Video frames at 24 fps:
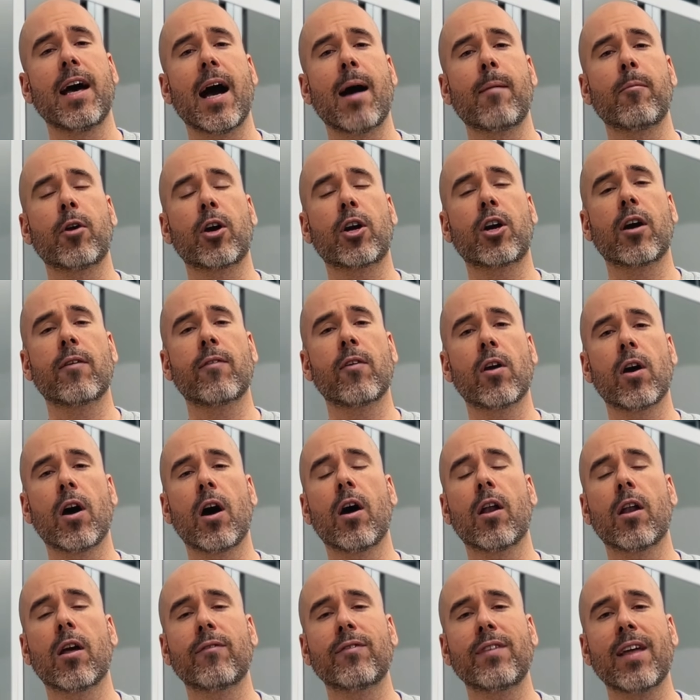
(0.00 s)
I'm going to cover
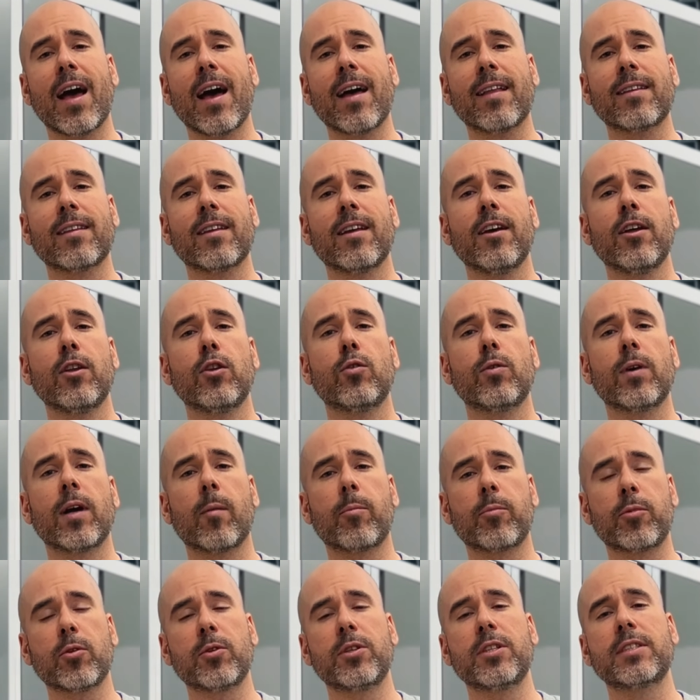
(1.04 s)
all of that to
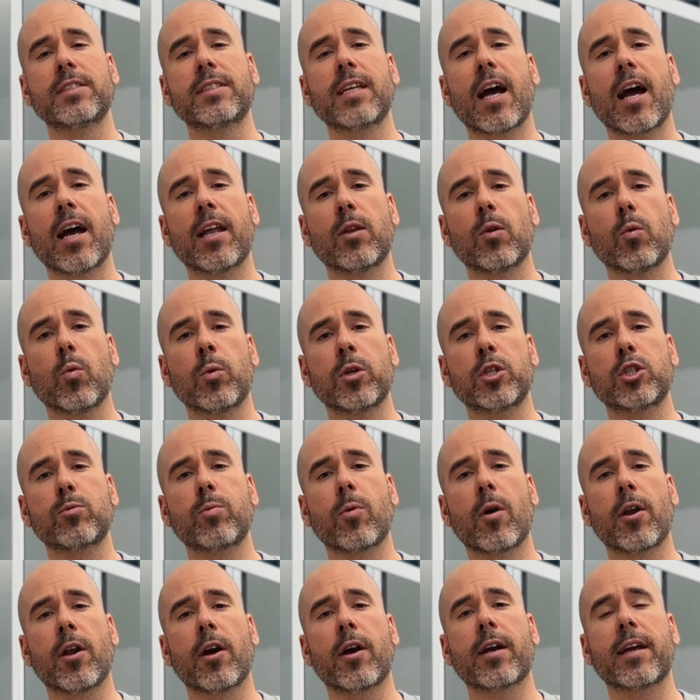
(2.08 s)
help you decide which
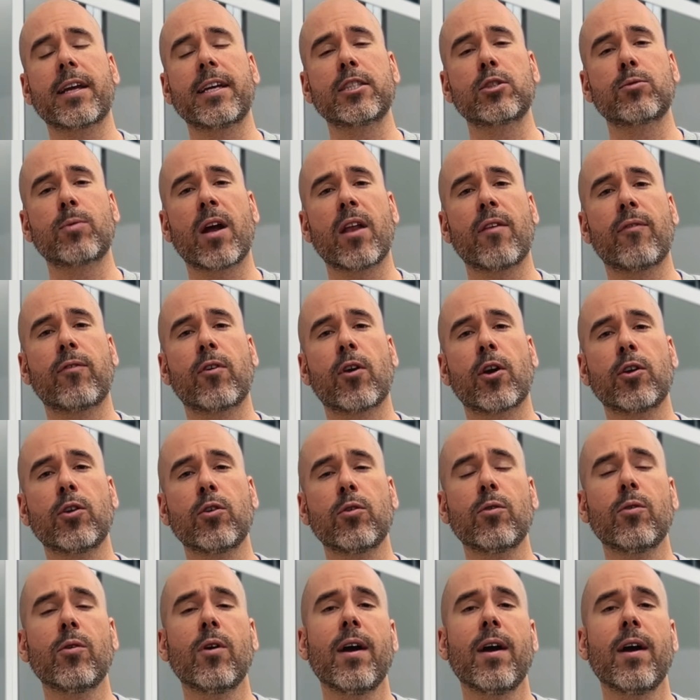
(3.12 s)
product is right for you